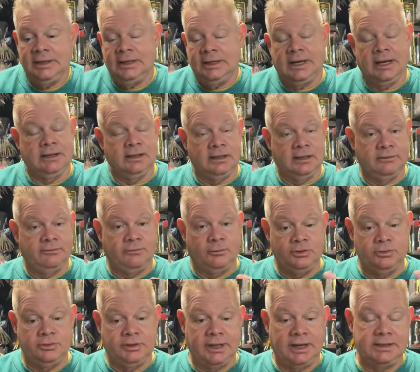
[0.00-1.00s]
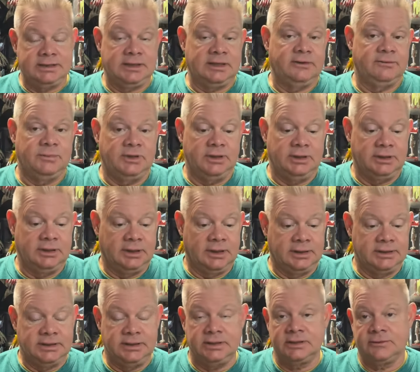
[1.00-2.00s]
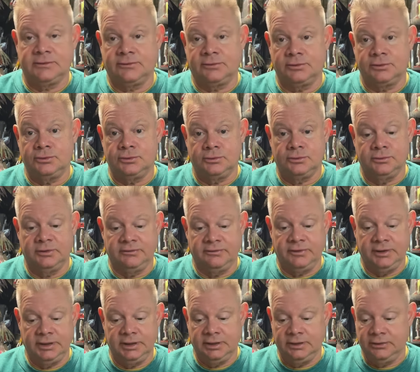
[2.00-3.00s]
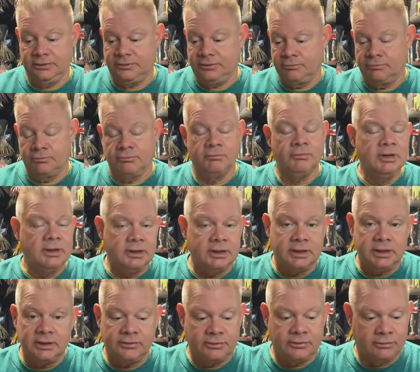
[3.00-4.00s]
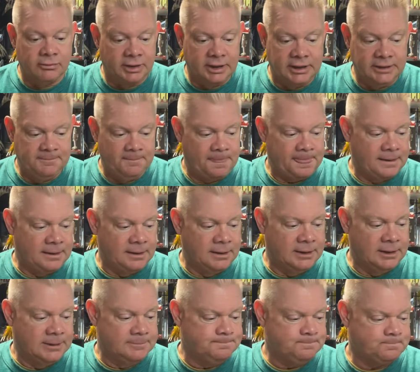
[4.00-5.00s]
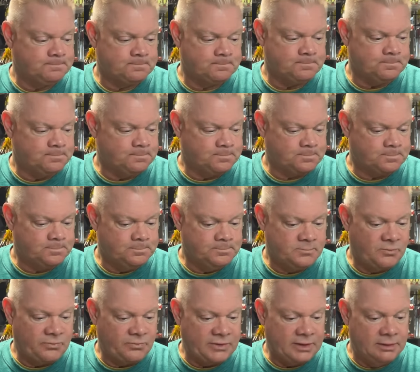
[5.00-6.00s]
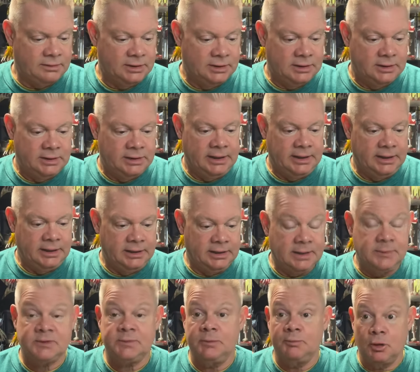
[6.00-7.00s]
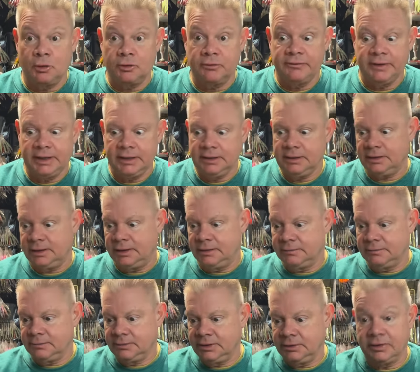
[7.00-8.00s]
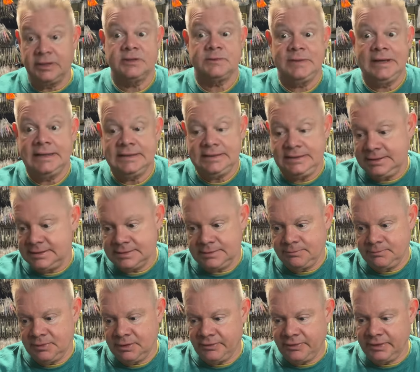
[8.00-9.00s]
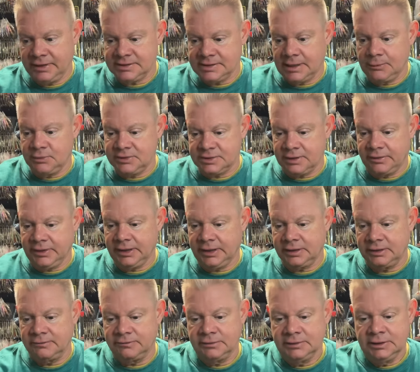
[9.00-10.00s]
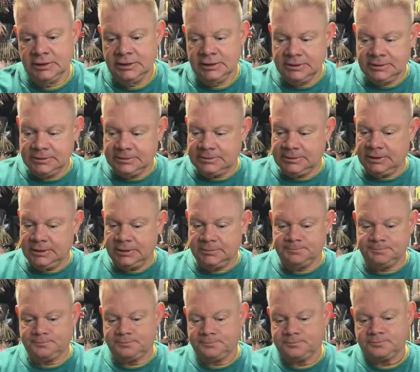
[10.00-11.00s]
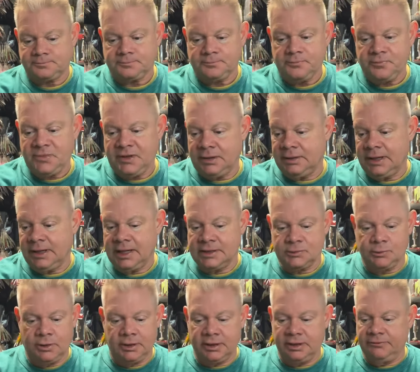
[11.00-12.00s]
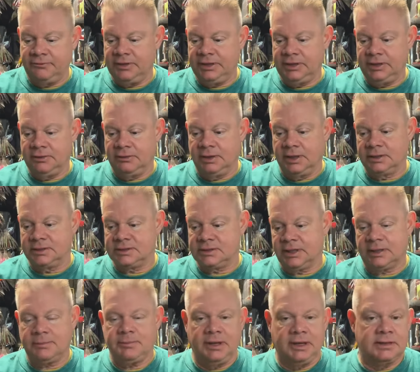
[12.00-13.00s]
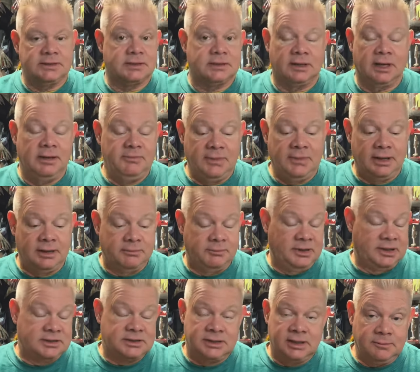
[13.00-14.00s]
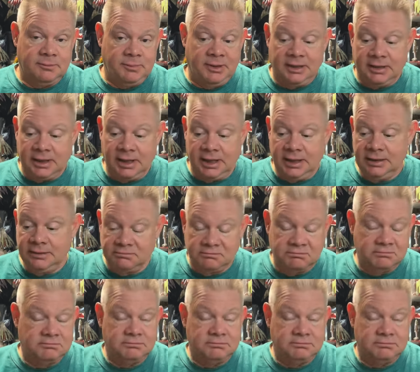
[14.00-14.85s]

I love when you guys give me ideas for doing videos. It really is great, and keeps me motivated, and you know, gives me ideas of things I wasn't thinking of. You guys wanted a video on stick baits, and I'm not a big stick bait guy, and